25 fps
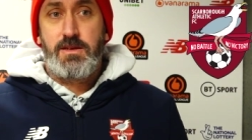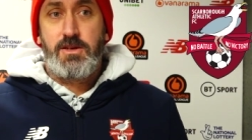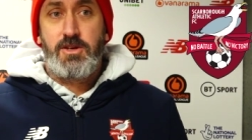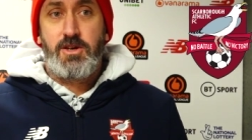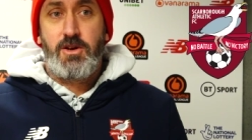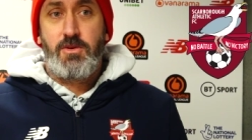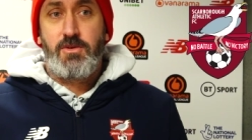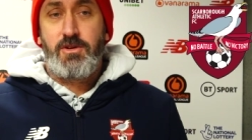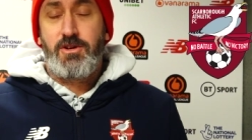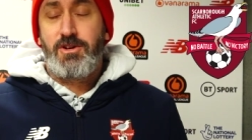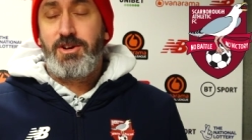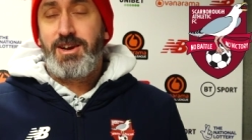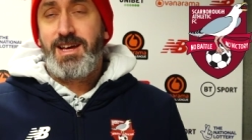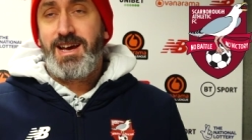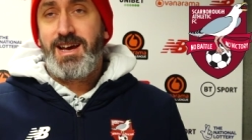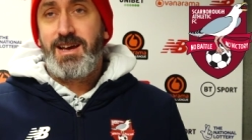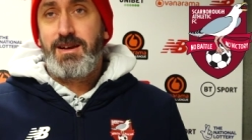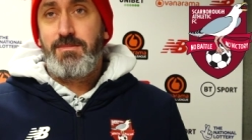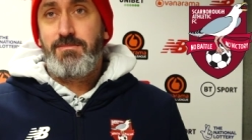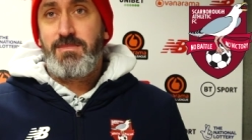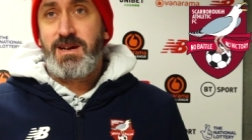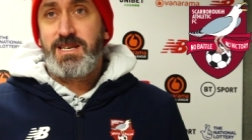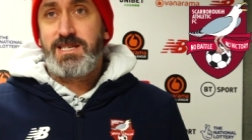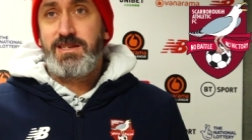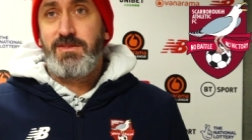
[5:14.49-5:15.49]
you know, we've got
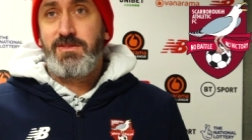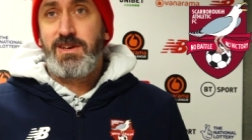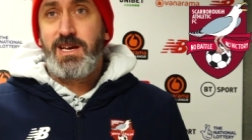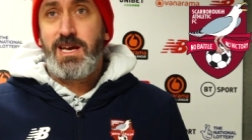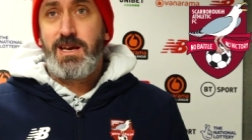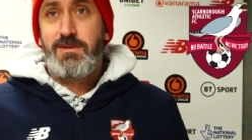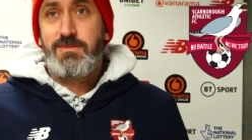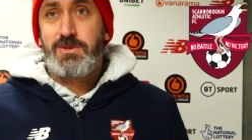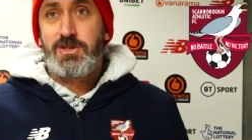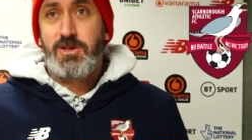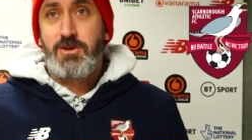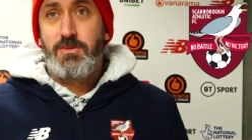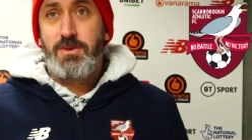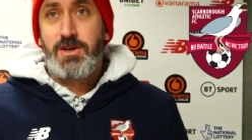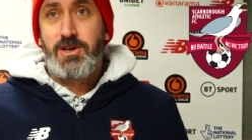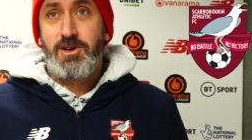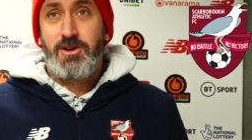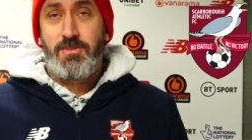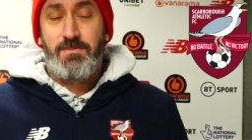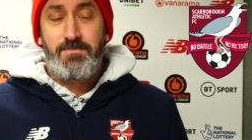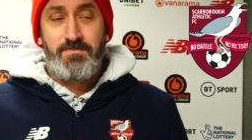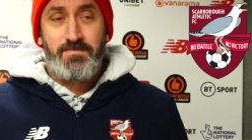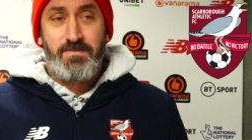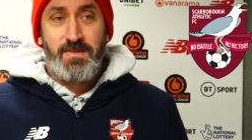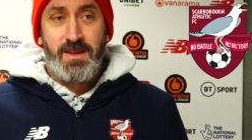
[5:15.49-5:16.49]
9 massive games coming
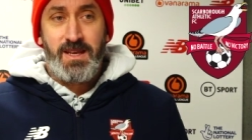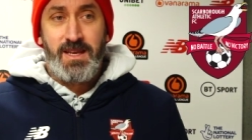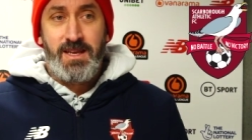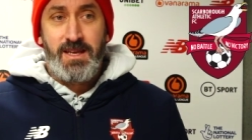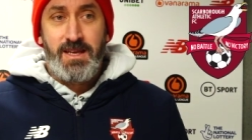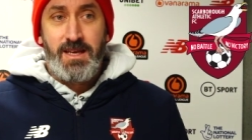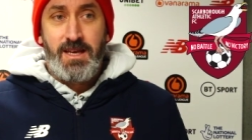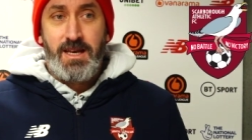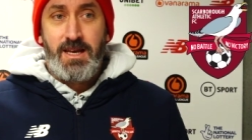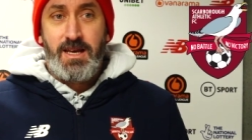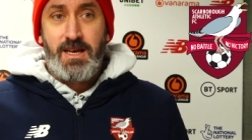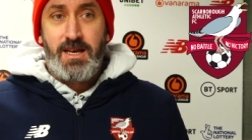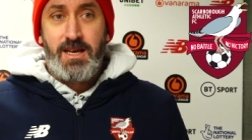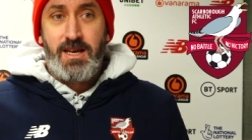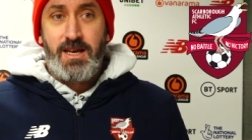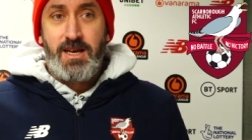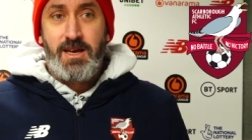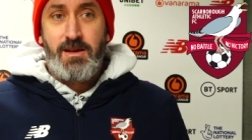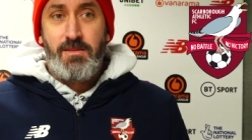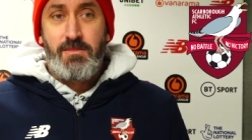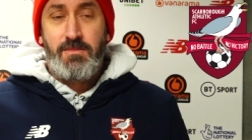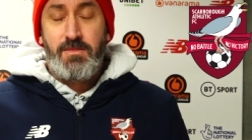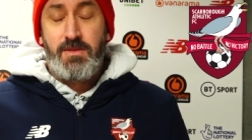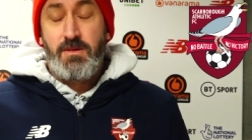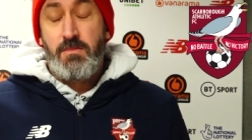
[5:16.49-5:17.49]
up.
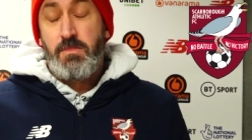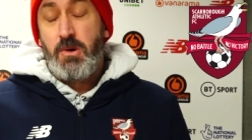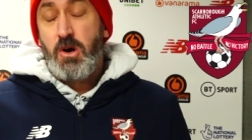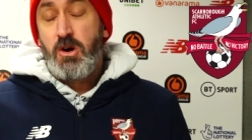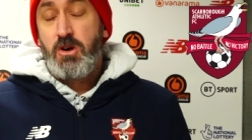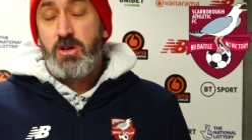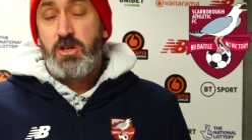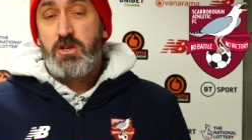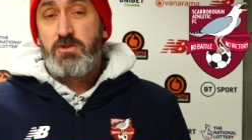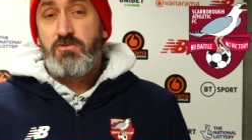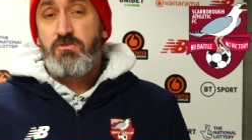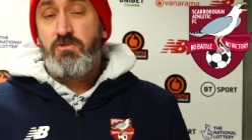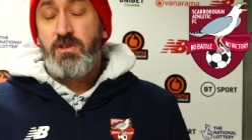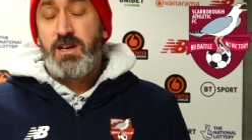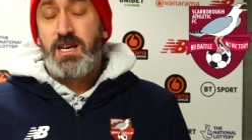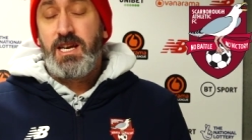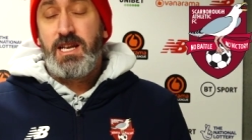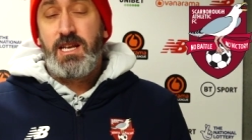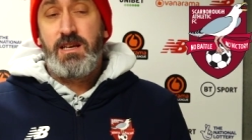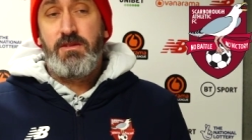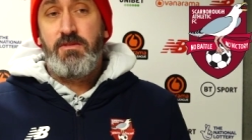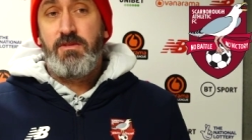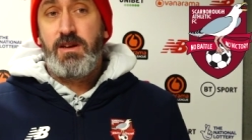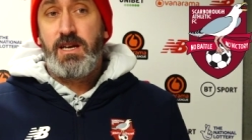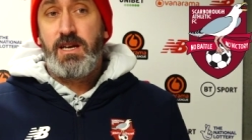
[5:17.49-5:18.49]
The boys really